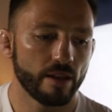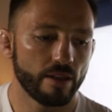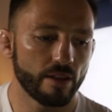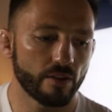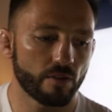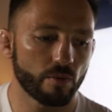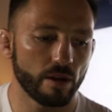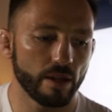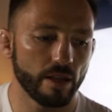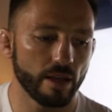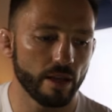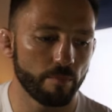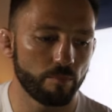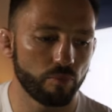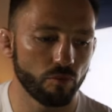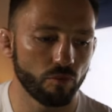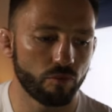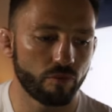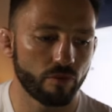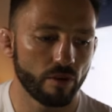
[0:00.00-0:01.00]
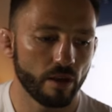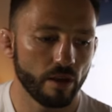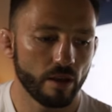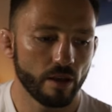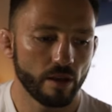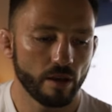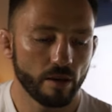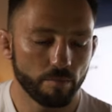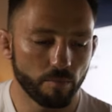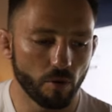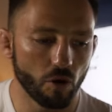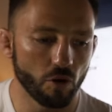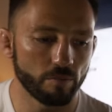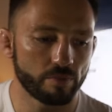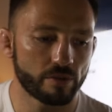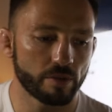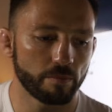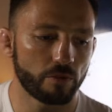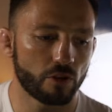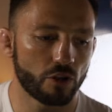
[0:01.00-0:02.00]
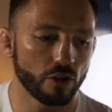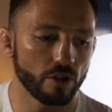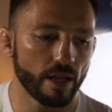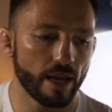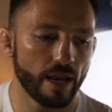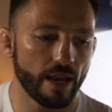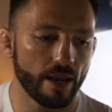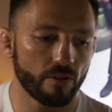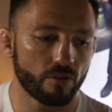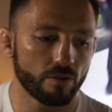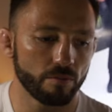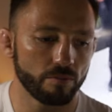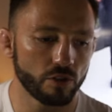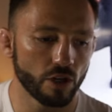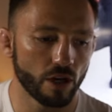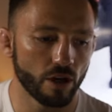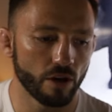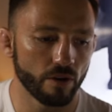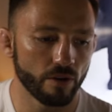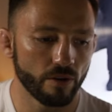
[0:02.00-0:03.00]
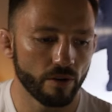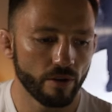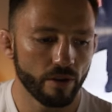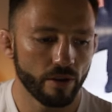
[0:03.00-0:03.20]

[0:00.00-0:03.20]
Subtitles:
This one here. Boof. Boom. Some good hands from Joe.